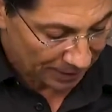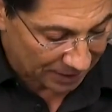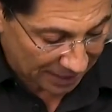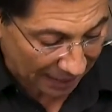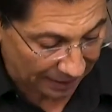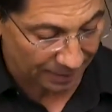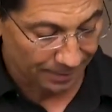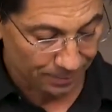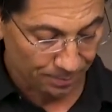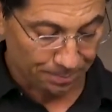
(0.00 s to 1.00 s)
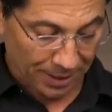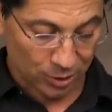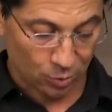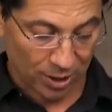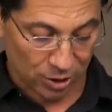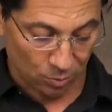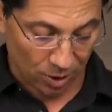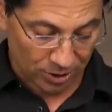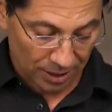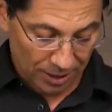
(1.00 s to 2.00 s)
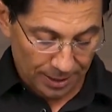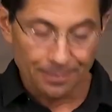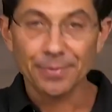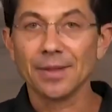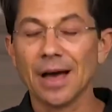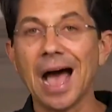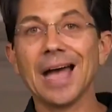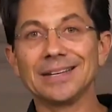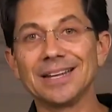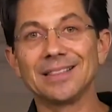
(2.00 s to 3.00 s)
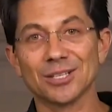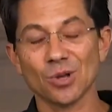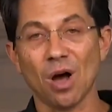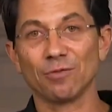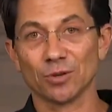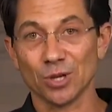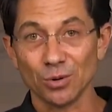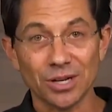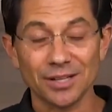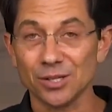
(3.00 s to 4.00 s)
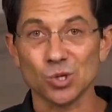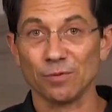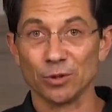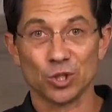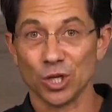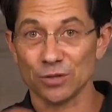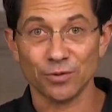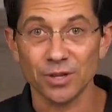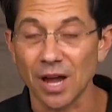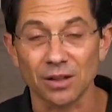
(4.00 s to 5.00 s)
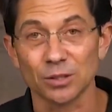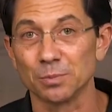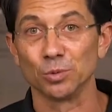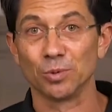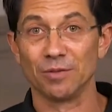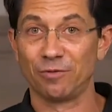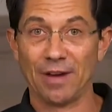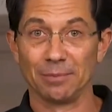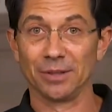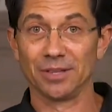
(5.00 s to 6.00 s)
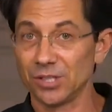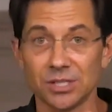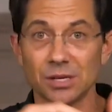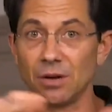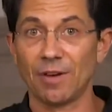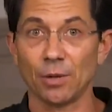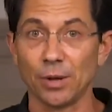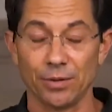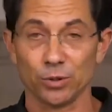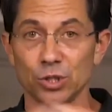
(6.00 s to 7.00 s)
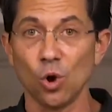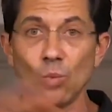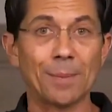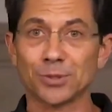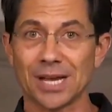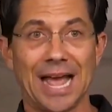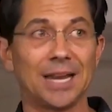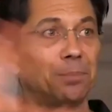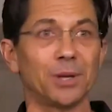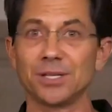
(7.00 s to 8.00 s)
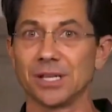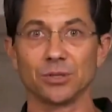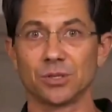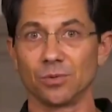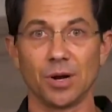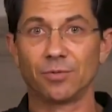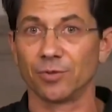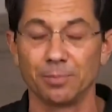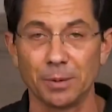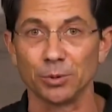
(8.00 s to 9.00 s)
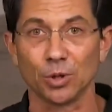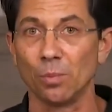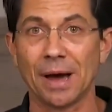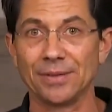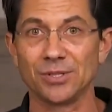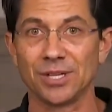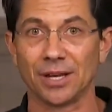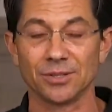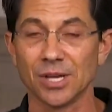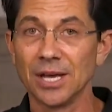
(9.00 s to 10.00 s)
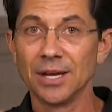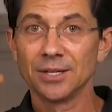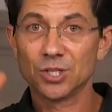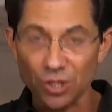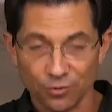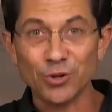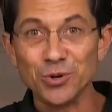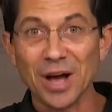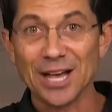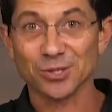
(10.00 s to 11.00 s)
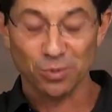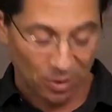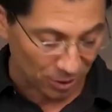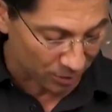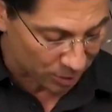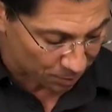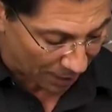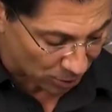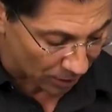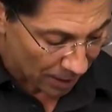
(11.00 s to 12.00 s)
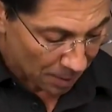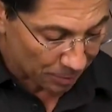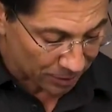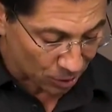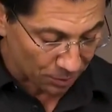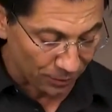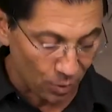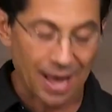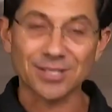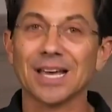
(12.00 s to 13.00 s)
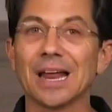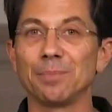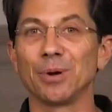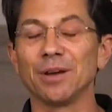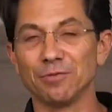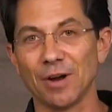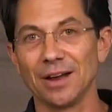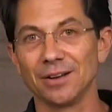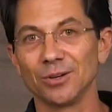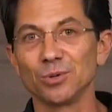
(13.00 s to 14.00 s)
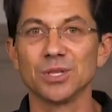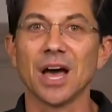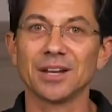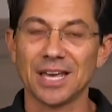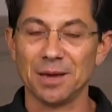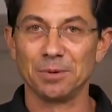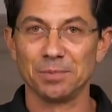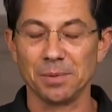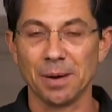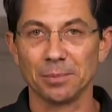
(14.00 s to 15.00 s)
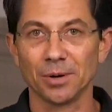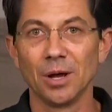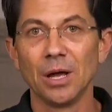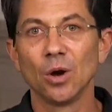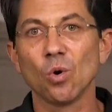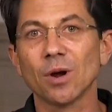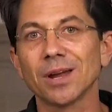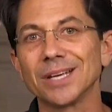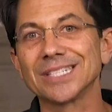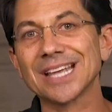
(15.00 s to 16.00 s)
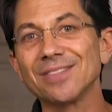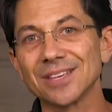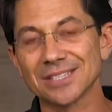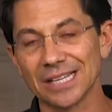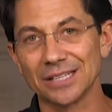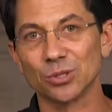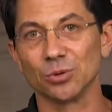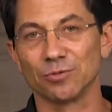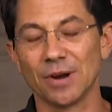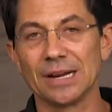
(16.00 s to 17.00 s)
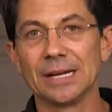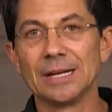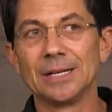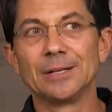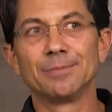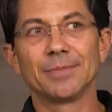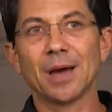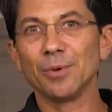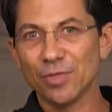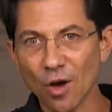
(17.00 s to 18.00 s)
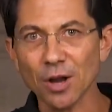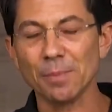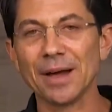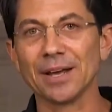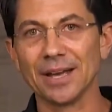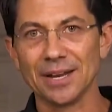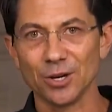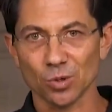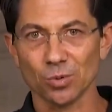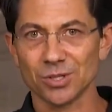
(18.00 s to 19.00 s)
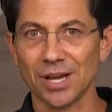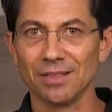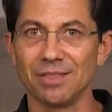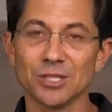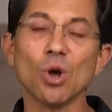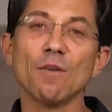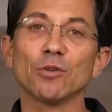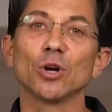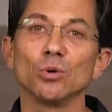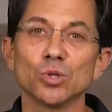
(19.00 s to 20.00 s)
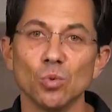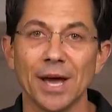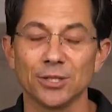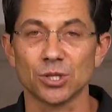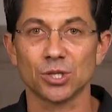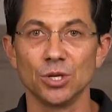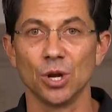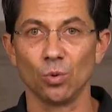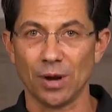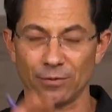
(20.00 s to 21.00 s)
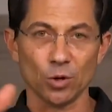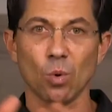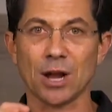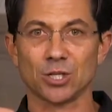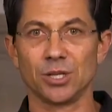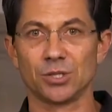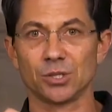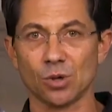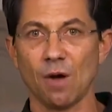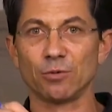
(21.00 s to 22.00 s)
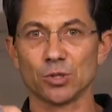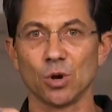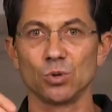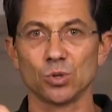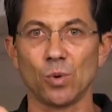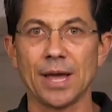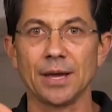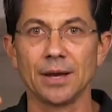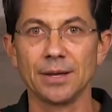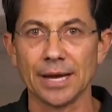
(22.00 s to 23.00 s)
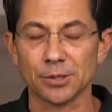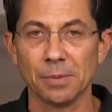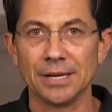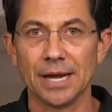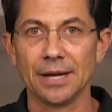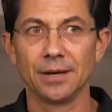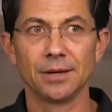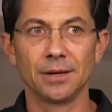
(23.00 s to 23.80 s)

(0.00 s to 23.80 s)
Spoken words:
Second biggest question was, I did this offer, Tony and I did this offer just for the Knowledge Blueprint family. This isn't available. There's no website anyplace else for people to go buy these tickets. Just for you guys. We want to do this special. But so many of you ask, can I bring a friend who's not a KBB member, or can I send this link to a friend? And we thought about it, and here's what we're going to say. This offer goes away, just so you know, whenever you're watching this offer goes away next Monday.